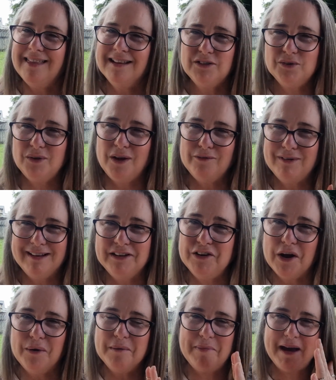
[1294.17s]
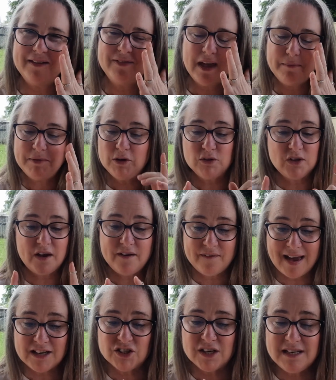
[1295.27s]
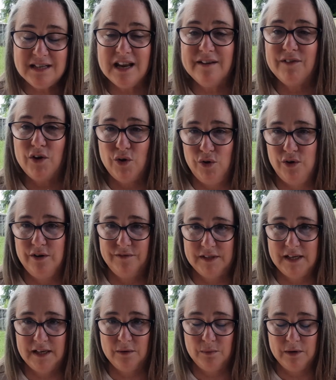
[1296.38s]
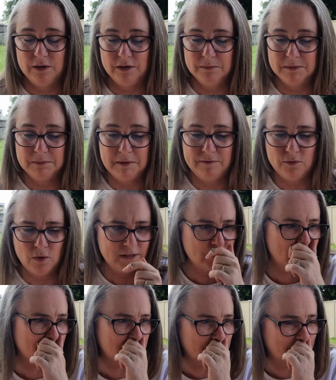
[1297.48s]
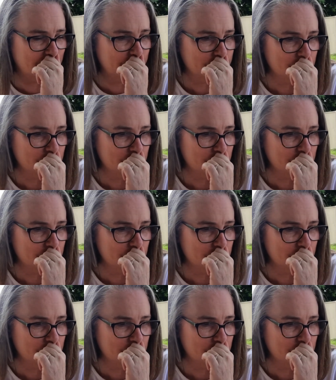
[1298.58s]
that's all I really know about that because I have actually never heard of Tia Williams before, I don't think.